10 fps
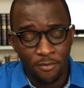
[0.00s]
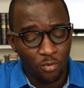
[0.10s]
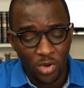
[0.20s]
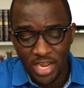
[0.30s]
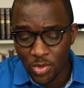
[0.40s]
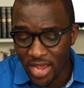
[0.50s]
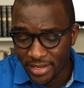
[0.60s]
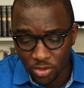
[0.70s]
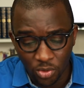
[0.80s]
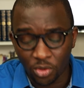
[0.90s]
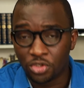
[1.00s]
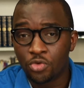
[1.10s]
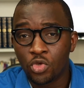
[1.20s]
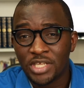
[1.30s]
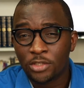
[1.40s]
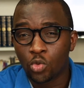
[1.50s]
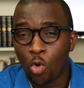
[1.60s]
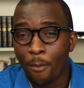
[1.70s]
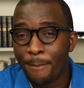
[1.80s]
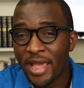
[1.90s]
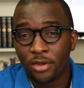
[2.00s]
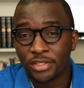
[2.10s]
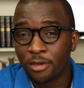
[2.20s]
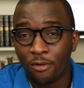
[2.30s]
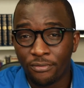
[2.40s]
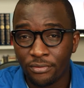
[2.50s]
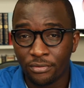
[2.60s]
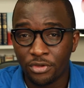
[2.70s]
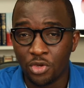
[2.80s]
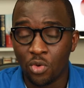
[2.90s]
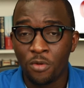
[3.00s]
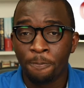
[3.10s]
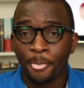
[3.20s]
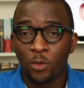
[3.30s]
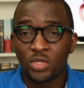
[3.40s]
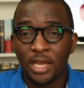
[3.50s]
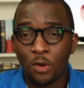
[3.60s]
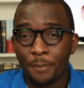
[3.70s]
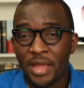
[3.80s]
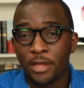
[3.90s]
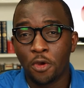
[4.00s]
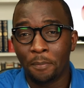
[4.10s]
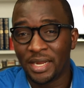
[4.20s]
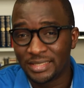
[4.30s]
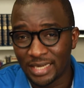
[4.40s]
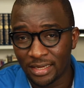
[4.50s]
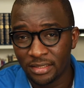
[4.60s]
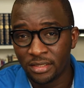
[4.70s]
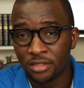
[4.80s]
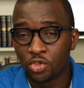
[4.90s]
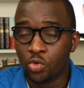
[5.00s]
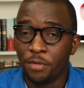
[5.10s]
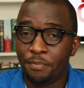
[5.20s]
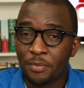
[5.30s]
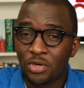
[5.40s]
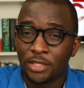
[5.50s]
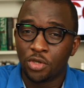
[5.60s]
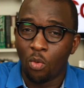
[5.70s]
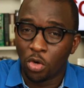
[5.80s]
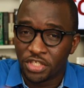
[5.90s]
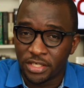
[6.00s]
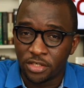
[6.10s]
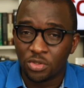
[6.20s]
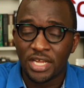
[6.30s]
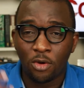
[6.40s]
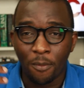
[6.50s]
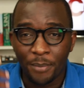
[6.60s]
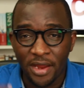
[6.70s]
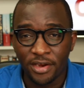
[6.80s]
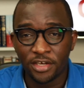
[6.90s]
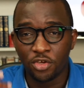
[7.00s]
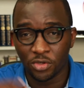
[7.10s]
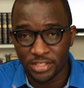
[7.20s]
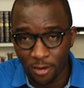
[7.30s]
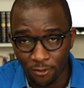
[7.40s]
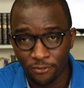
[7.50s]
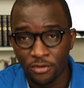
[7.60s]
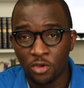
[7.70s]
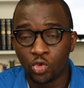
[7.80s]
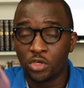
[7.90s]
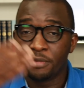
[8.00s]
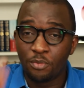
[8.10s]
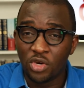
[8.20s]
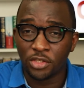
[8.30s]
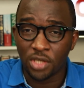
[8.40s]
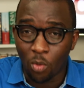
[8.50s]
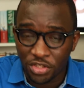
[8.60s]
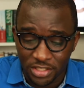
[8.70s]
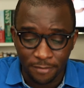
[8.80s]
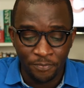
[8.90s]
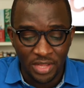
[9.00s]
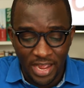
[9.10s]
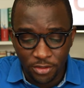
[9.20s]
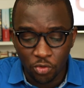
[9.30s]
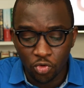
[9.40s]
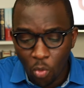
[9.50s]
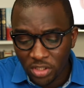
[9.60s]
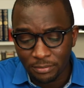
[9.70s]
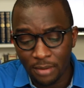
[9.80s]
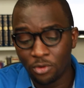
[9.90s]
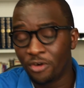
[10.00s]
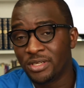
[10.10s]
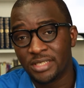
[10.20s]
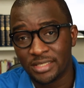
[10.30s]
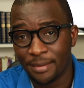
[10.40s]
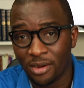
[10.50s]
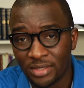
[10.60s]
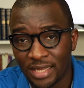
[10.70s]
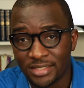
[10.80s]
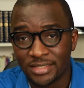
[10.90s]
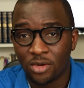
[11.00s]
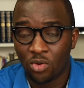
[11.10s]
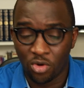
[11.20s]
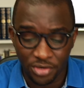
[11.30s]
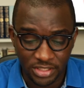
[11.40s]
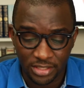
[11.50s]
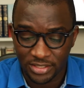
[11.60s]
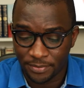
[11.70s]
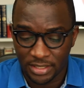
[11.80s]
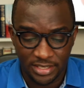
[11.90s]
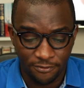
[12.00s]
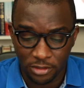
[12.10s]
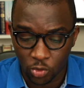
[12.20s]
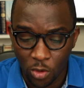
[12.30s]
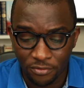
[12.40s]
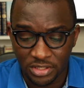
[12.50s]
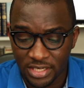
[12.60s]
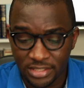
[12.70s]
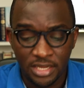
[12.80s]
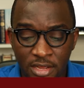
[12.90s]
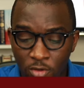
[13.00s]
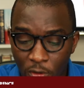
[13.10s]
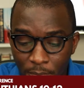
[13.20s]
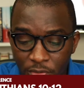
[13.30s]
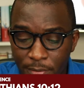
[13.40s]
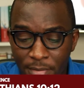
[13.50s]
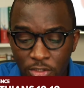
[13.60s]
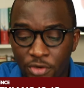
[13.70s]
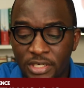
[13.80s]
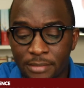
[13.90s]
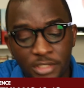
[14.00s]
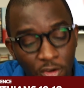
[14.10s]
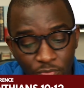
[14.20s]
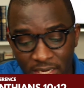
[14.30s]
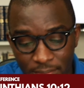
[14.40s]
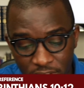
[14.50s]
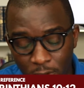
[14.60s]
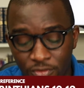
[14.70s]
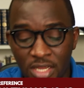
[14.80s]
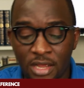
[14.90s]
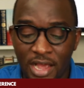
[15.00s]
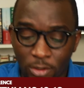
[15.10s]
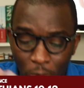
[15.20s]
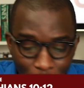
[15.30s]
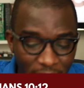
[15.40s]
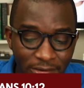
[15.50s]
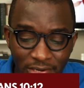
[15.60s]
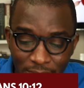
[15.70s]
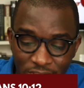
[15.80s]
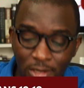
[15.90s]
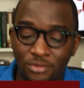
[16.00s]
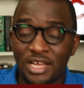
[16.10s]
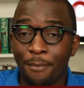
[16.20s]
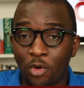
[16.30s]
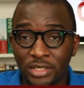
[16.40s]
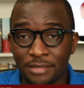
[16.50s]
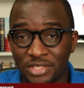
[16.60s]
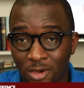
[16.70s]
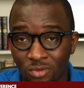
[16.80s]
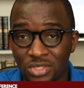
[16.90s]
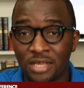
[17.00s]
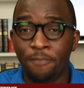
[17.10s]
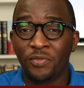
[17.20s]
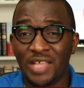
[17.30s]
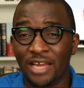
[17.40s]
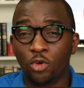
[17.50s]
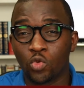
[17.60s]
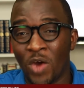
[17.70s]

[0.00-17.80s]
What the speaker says: whether you like it or not, you start to compare yourself, you know, you start comparing your partner to the people that you are watching. You start comparing yourself to the people that you are watching. And you know what the Bible already says about that in 2 Corinthians chapter 10, verse 12. It says, measuring themselves by themselves and comparing themselves among themselves, they are not